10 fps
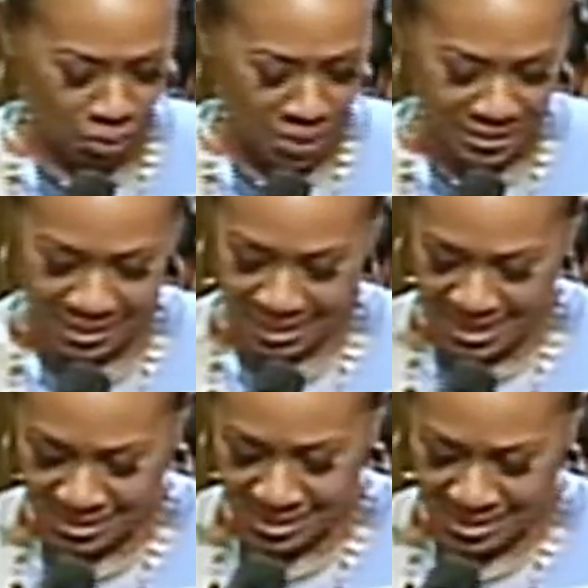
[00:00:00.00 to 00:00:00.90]
Once
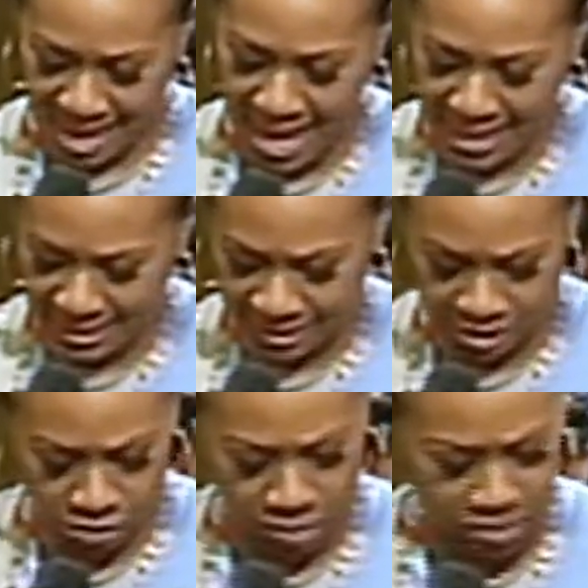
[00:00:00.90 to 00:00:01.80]
again, stand at
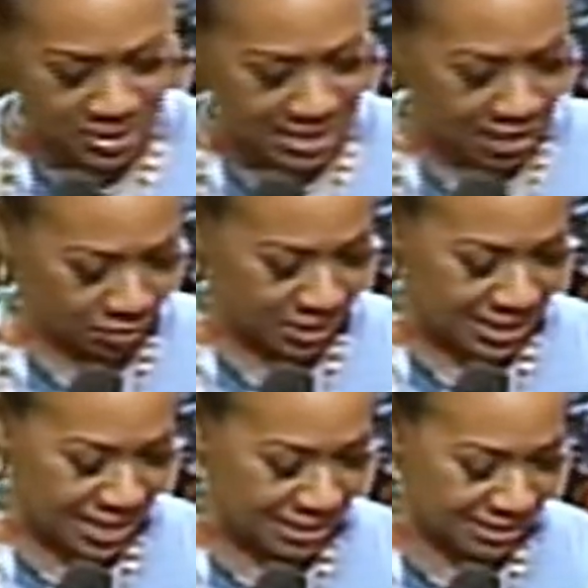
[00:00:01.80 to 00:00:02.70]
this most sacred
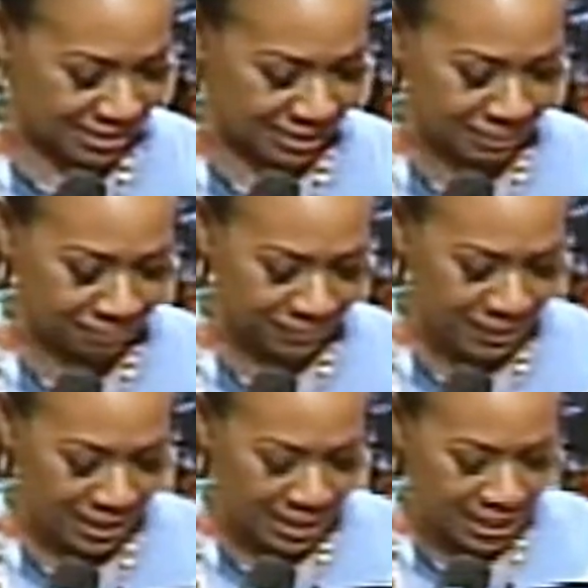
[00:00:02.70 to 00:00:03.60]
desk.
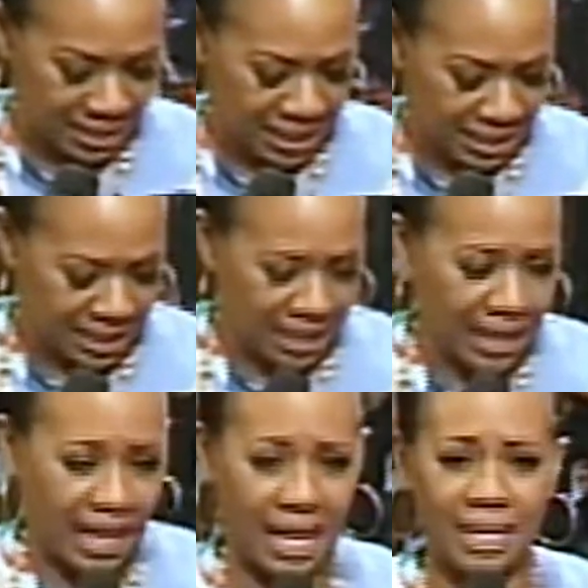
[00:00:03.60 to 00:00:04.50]

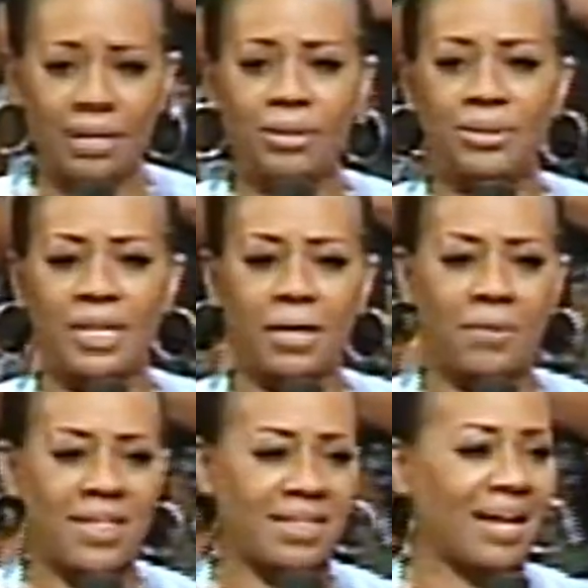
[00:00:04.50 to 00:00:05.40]
Hallelujah.
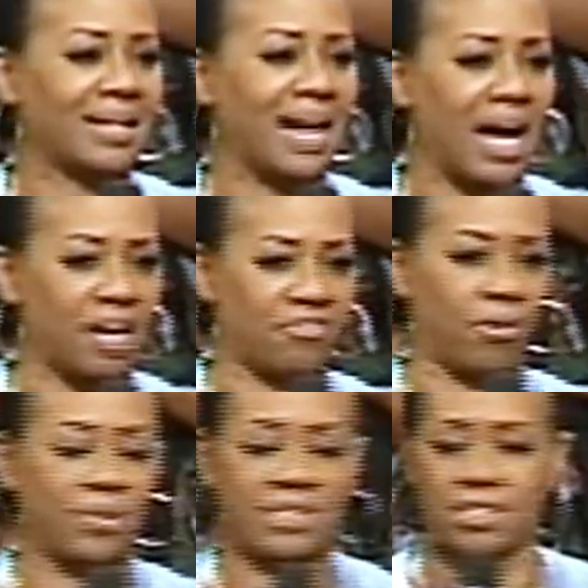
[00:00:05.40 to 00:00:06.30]
We thank God
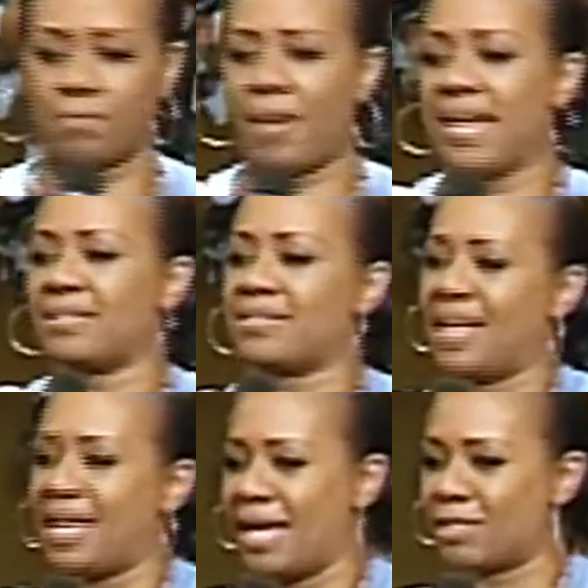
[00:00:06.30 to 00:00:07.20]
for the space
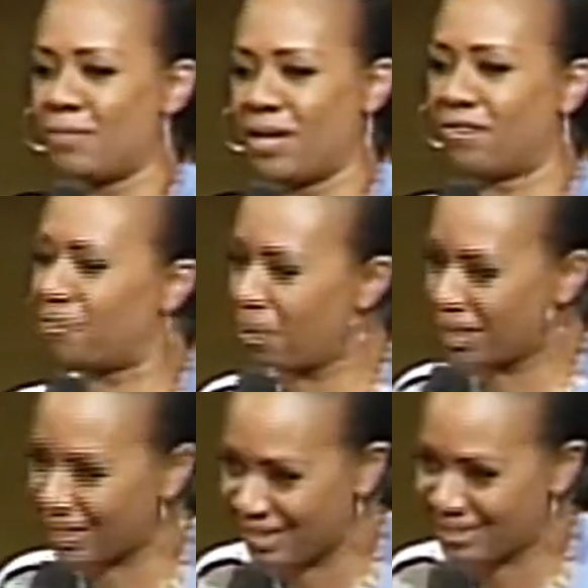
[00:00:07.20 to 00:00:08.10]
that has been
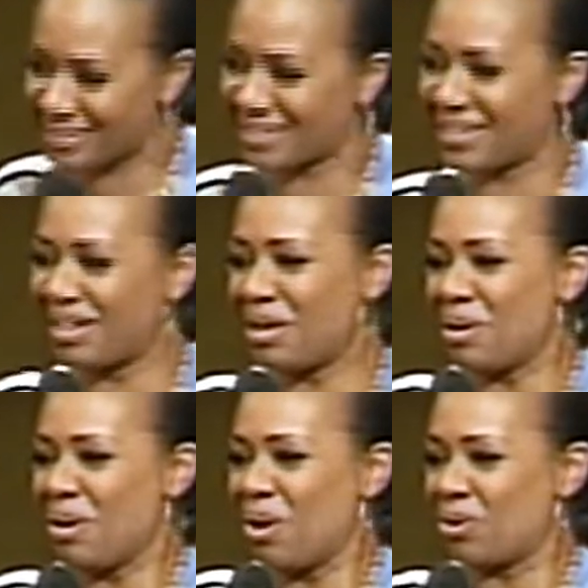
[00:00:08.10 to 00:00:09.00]
afforded us,
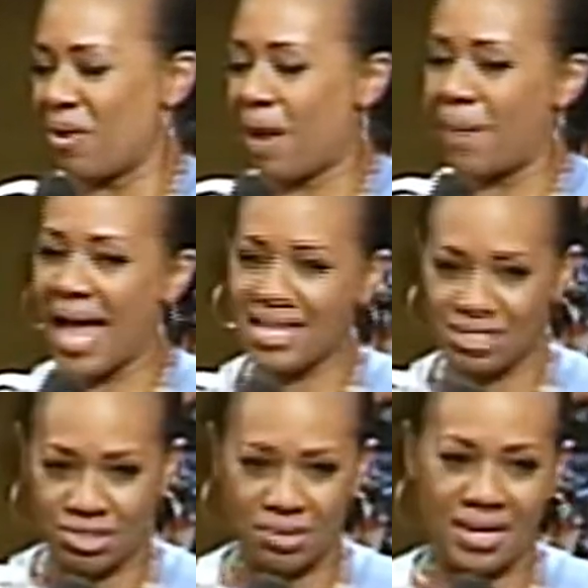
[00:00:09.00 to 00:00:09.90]
through our
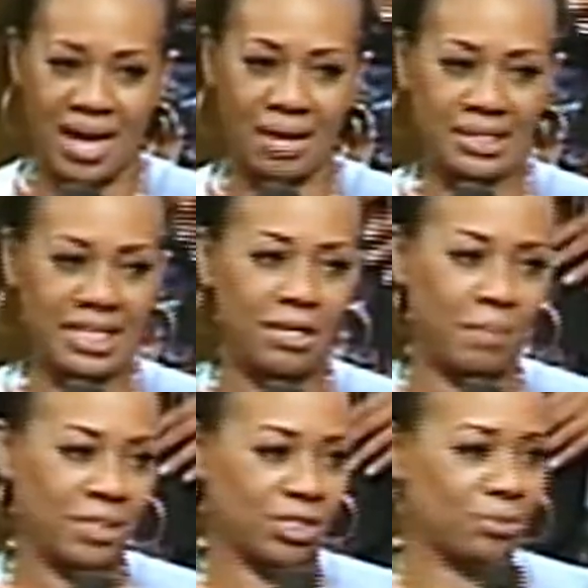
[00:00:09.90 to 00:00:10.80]
pastor and our leader,
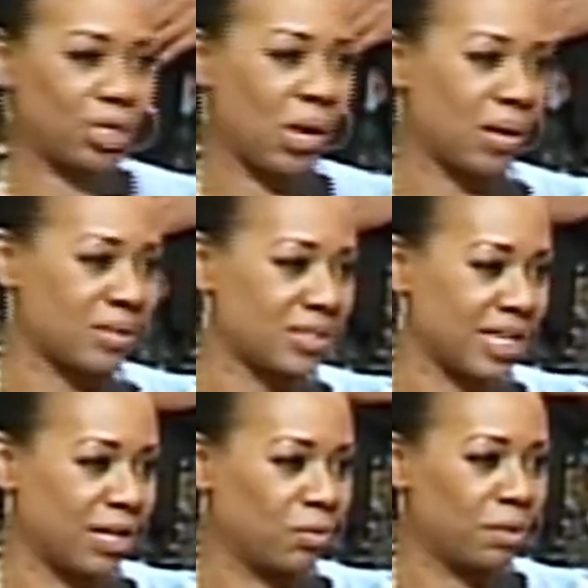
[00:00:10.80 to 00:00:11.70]
Bishop Charles
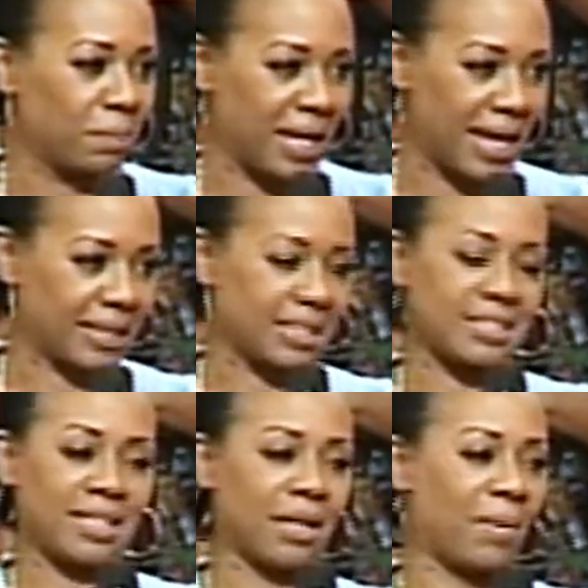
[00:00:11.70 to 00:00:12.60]
Edward Blake. Let's
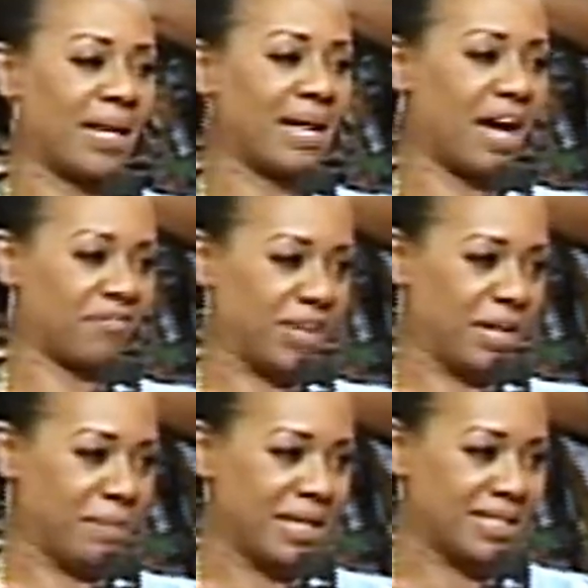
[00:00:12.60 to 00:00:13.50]
celebrate God for
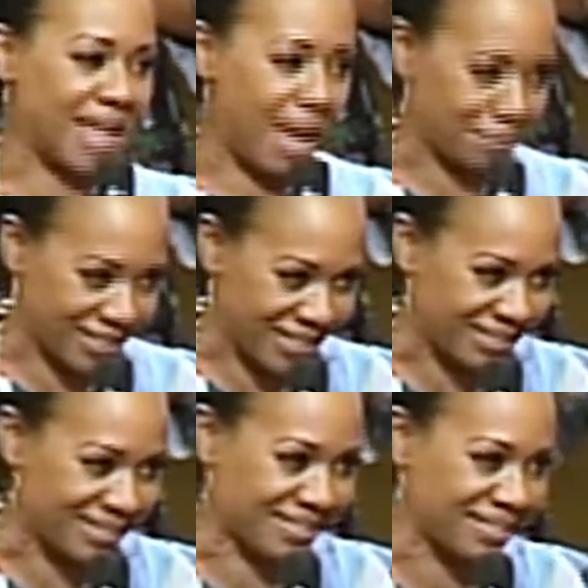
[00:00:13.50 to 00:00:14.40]
him in his
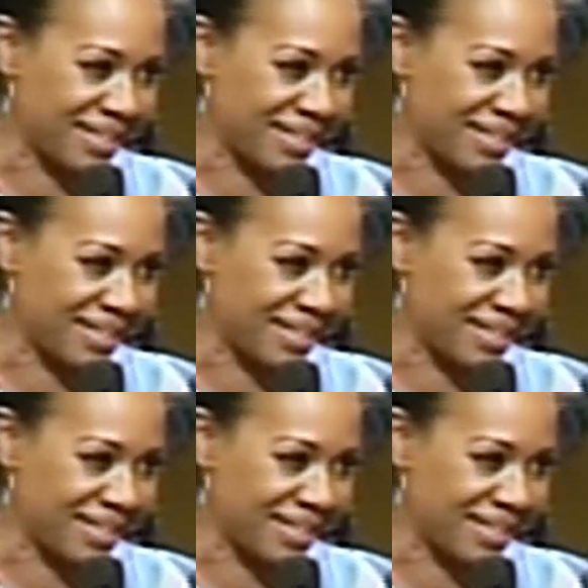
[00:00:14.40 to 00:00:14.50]
absence.